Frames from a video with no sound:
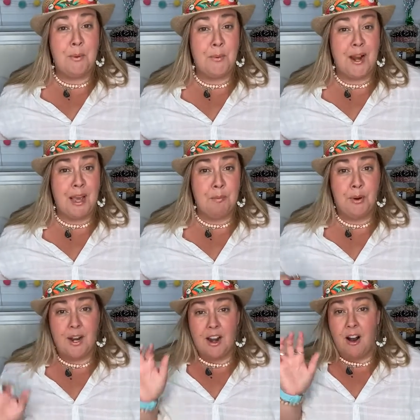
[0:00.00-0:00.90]
but when I
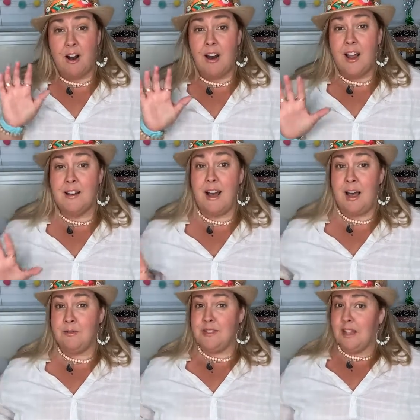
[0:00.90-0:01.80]
put it on,
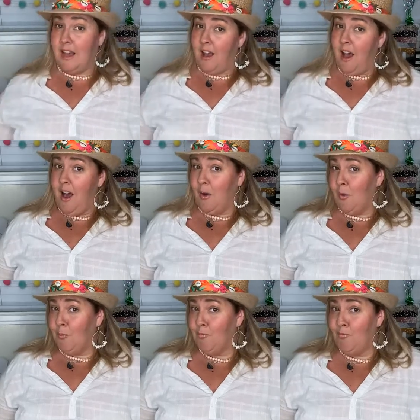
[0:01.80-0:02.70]
I was like,
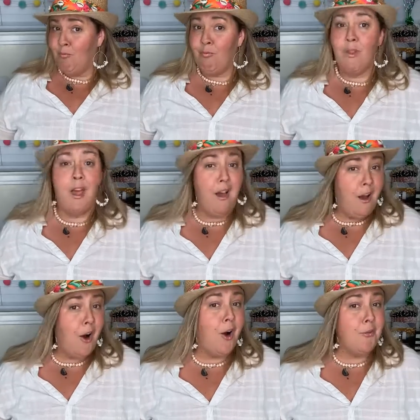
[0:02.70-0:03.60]
oh,
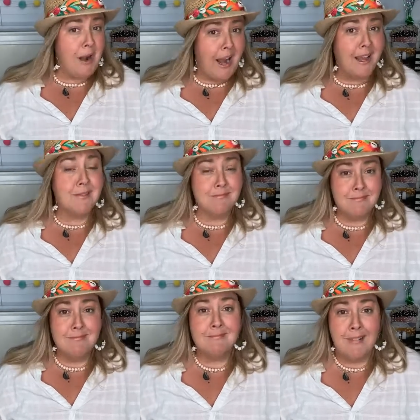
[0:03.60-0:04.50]
all right,
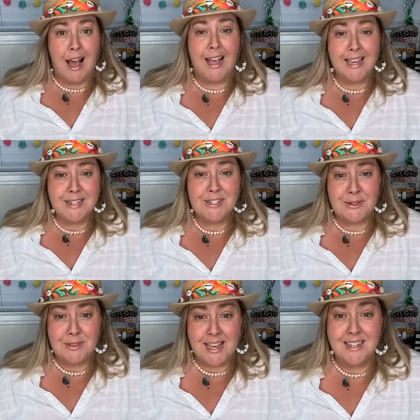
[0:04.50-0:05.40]
I can
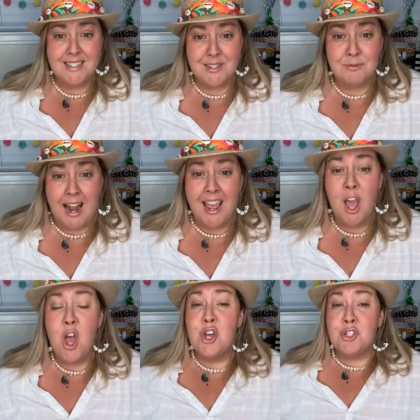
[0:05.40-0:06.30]
do this,
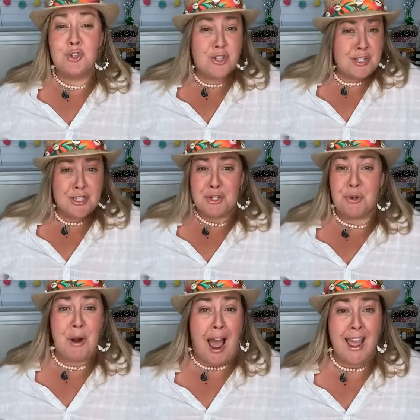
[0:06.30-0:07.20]
right? So just
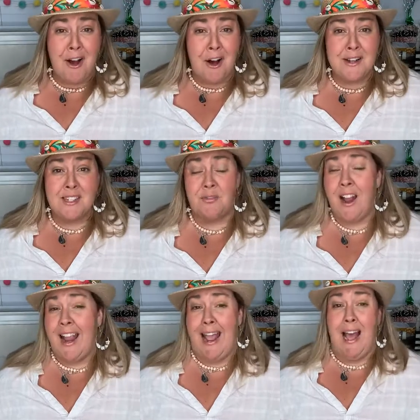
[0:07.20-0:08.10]
try on
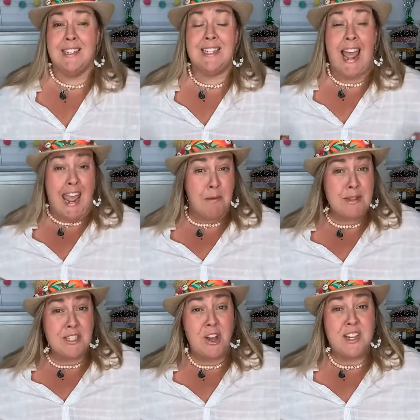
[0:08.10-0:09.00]
different hats.
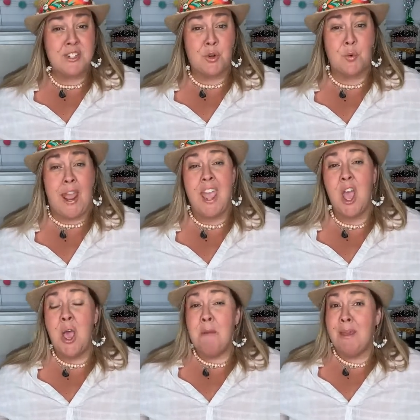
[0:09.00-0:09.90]
Amazon is
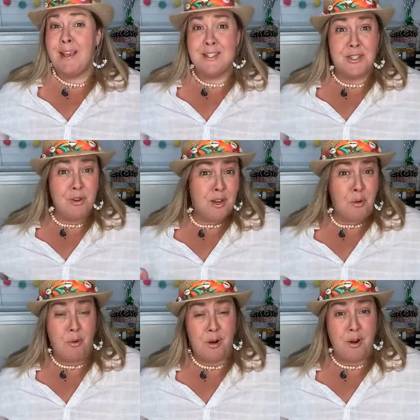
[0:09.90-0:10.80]
great because you
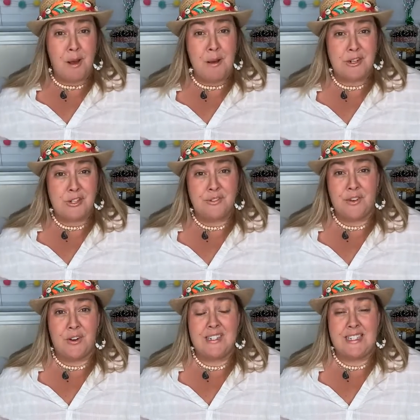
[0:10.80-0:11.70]
can order a bunch of
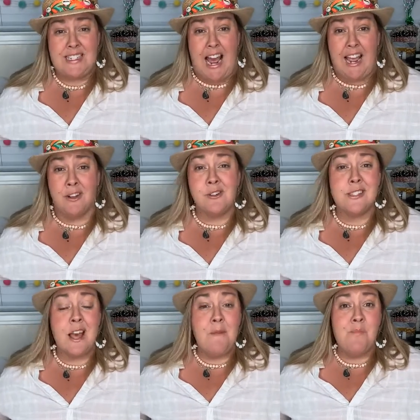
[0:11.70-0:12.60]
different
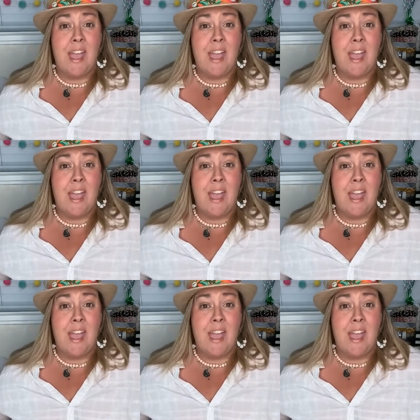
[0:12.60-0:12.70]
styles